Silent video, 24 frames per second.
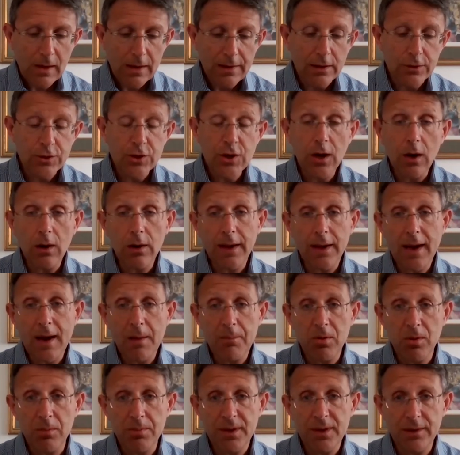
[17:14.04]
Now, Charlie
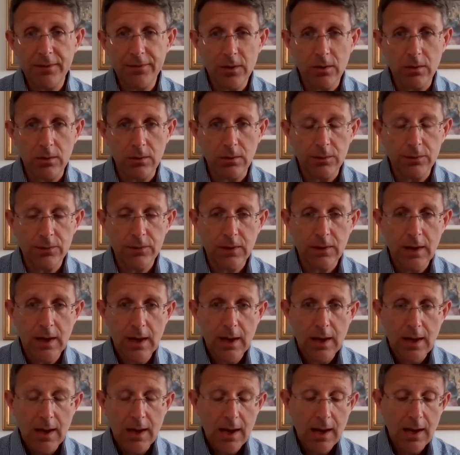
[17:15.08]
Appleby, of course,
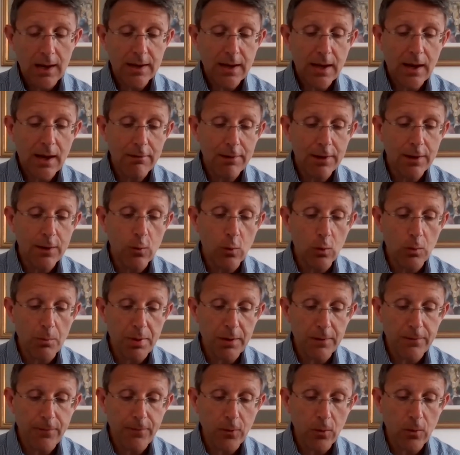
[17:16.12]
carrying all
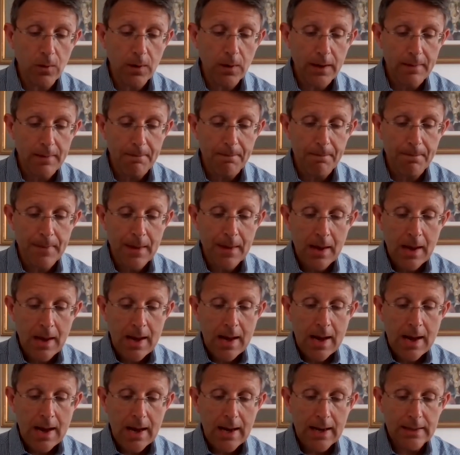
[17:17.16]
before him.
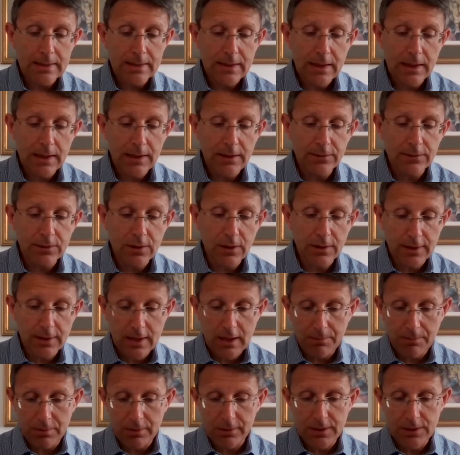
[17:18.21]
And he's got a
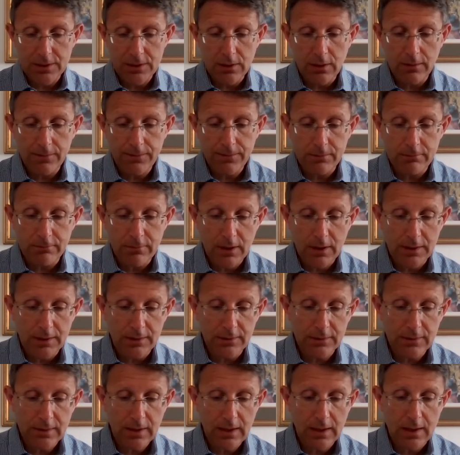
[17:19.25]
couple of Godolphin
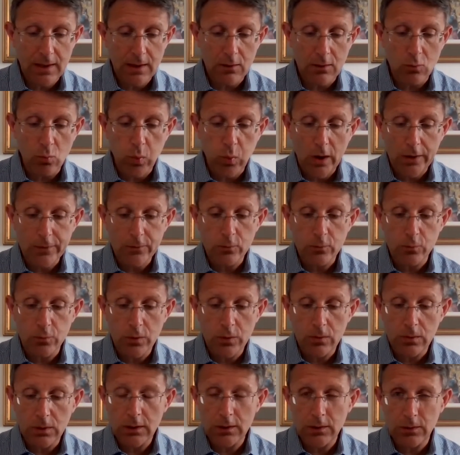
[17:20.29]
runners here. One
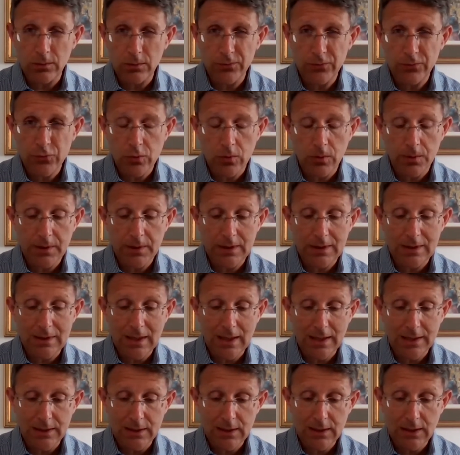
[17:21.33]
Ruler, who's drawn in
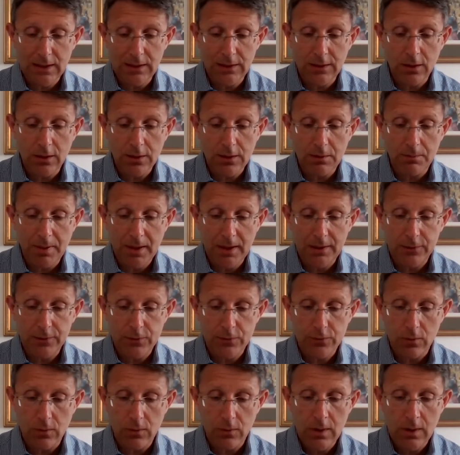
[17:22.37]
19, not a bad
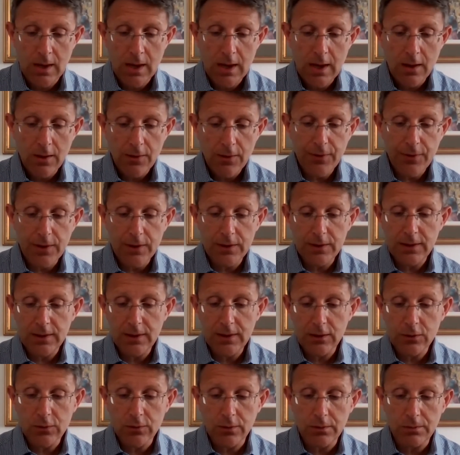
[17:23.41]
draw. Third in
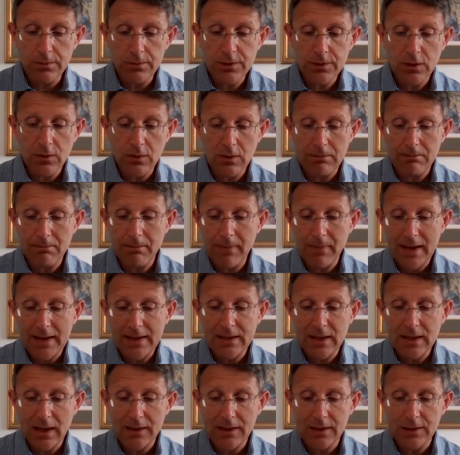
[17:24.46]
a group two at
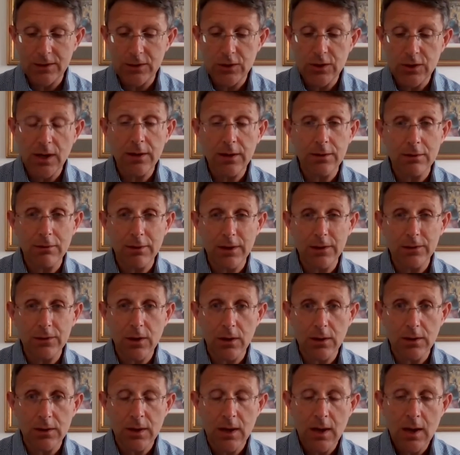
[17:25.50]
Maydown in January. He's
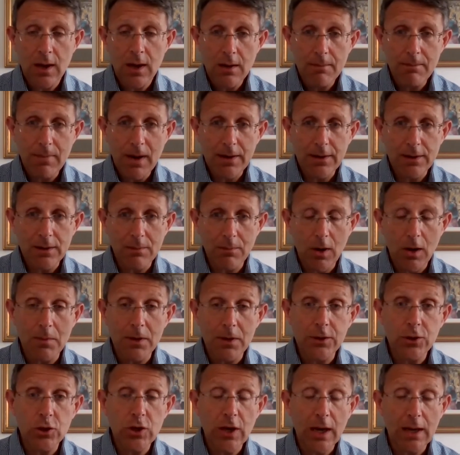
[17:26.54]
got man of the
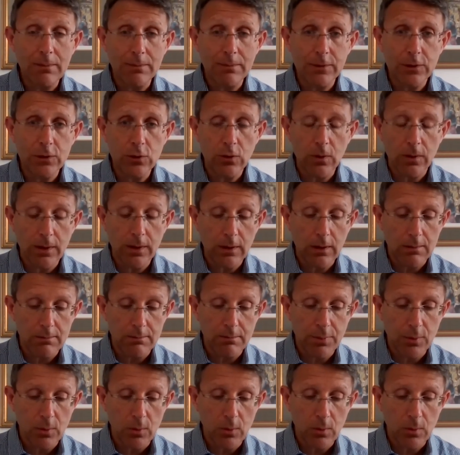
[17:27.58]
moment, James Doyle,
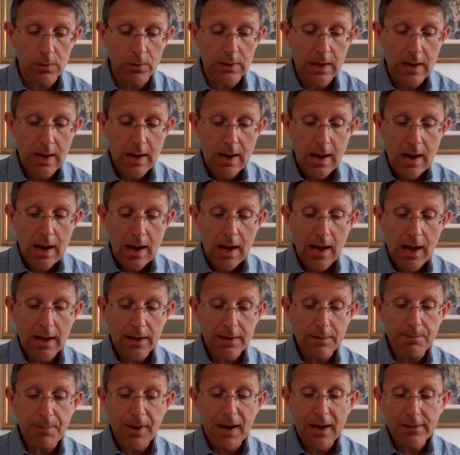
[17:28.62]
on board.
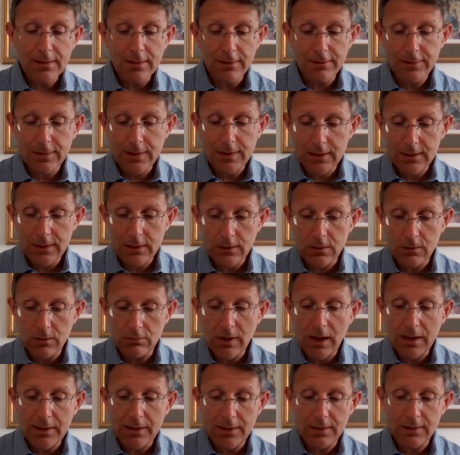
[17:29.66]
And Path of Thunder, who
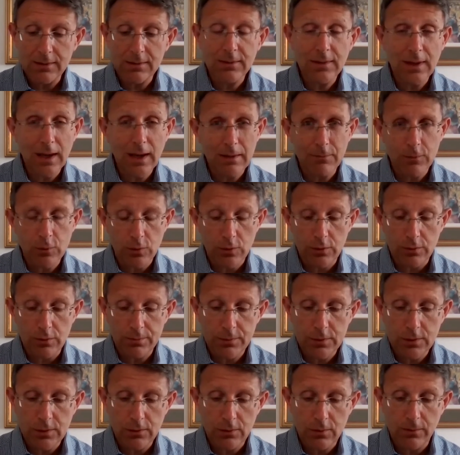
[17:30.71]
ran in the same group
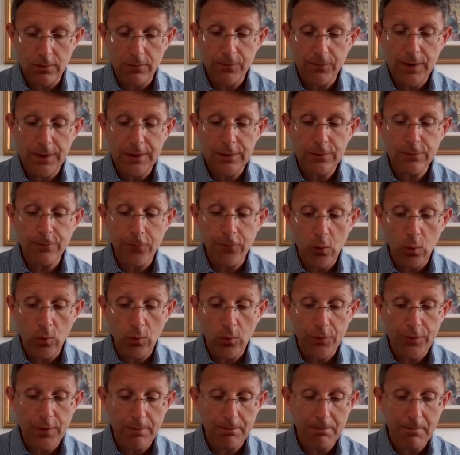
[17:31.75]
two and finished
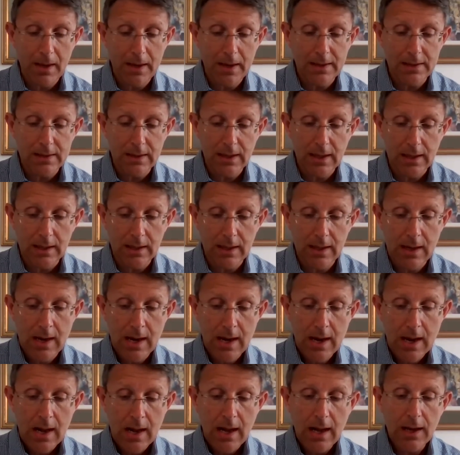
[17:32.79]
fourth at Maydown,
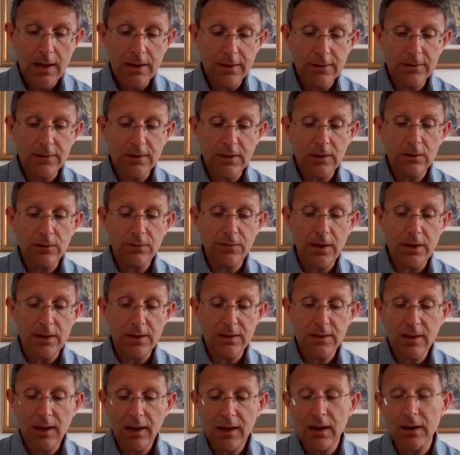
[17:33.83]
has since
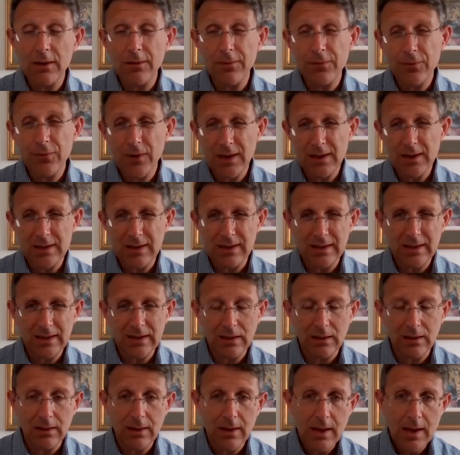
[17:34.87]
finished second of three in a
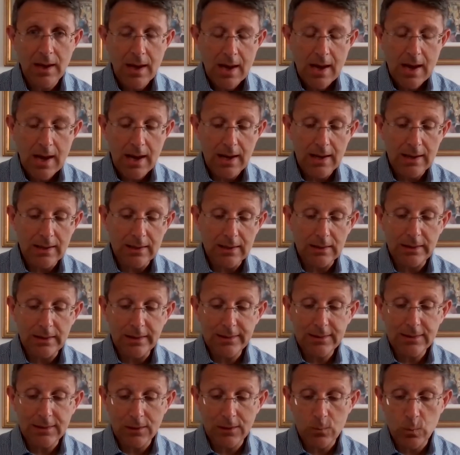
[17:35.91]
little
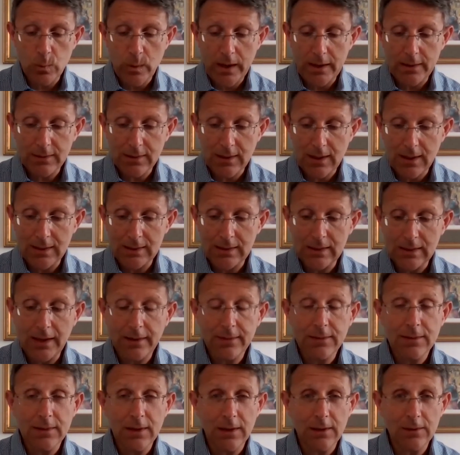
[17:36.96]
listed race at
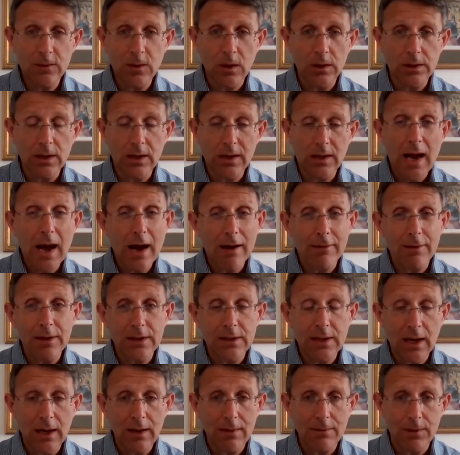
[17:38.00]
Leicester. He's got young Harry
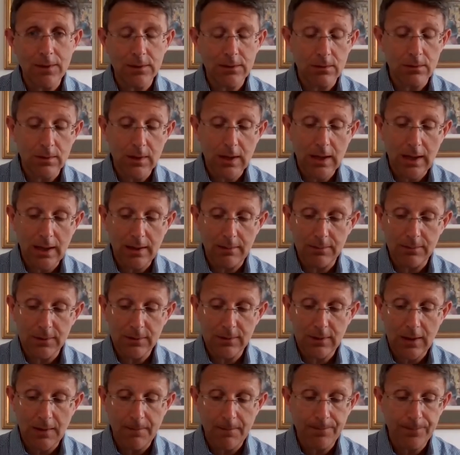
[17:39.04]
Davis, who
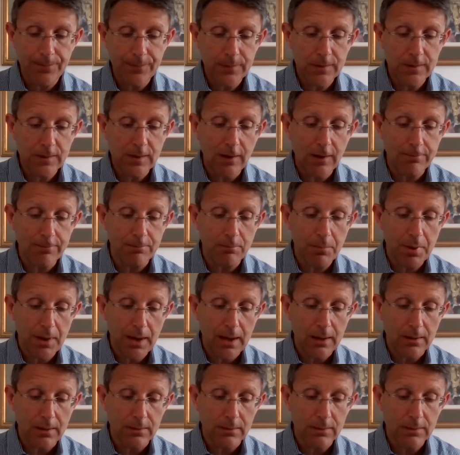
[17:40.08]
claims
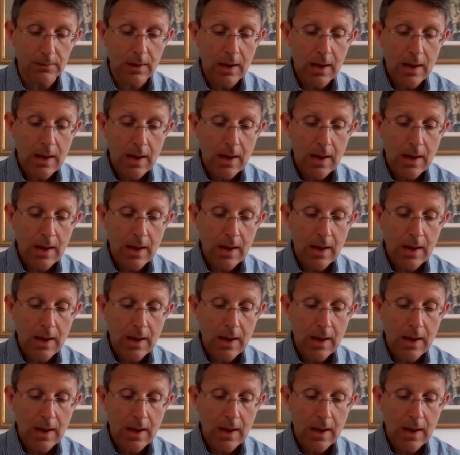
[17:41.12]
£7.